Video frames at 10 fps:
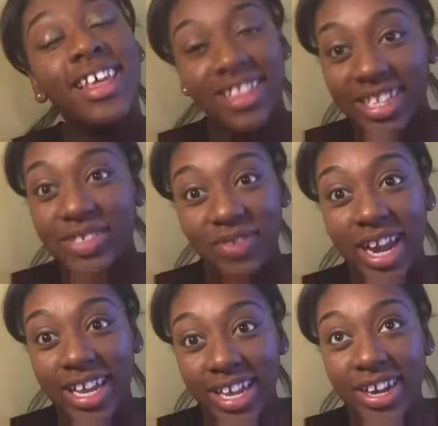This
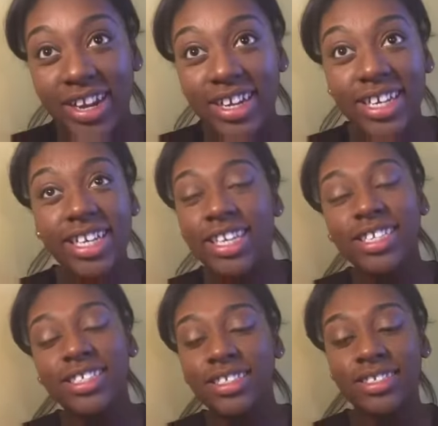right here
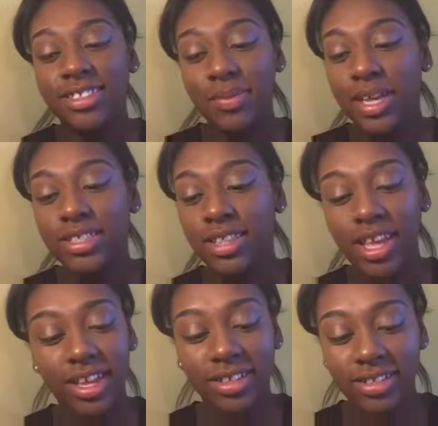is the best
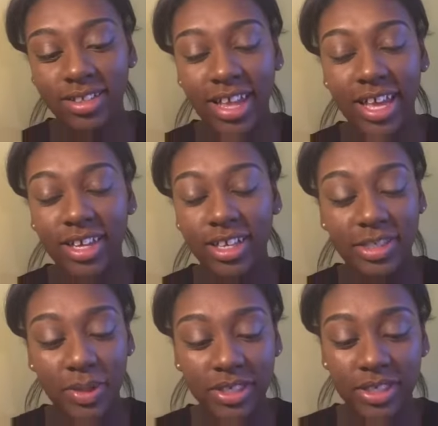thing, like
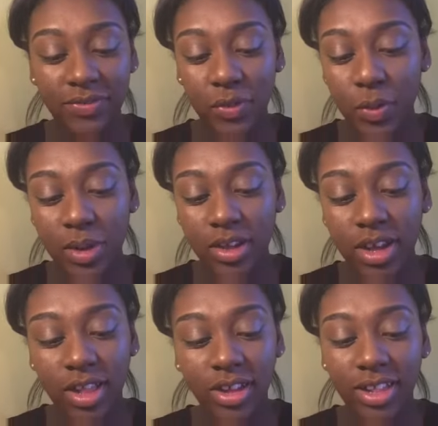especially for women of
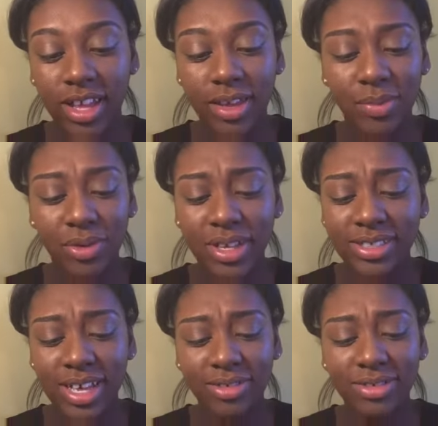color. Like, it
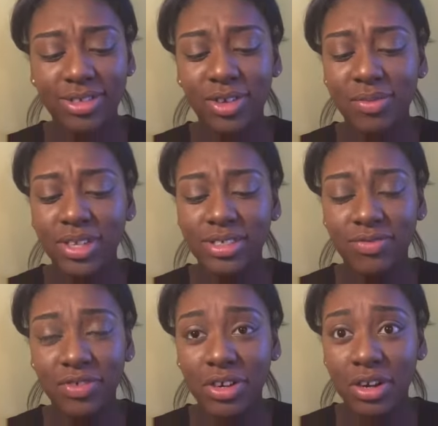brings out so much
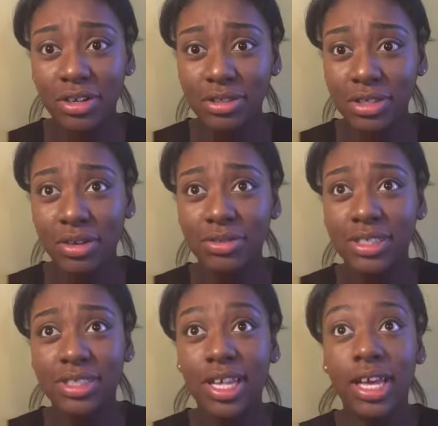of your undertones.
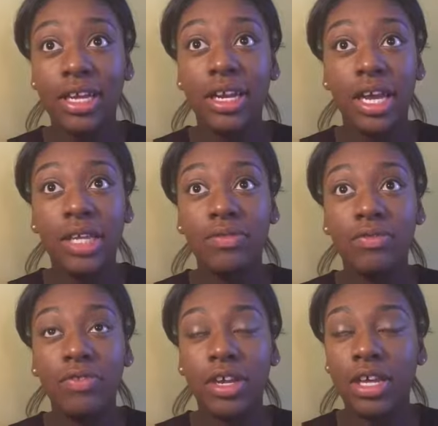It's like not
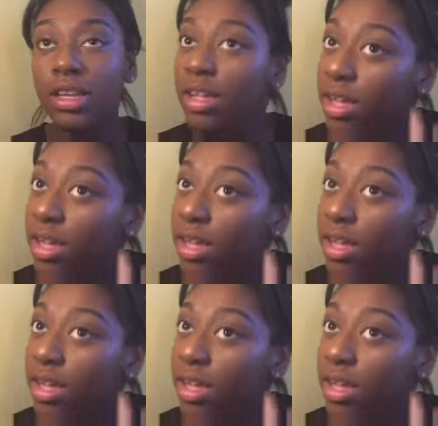even funny.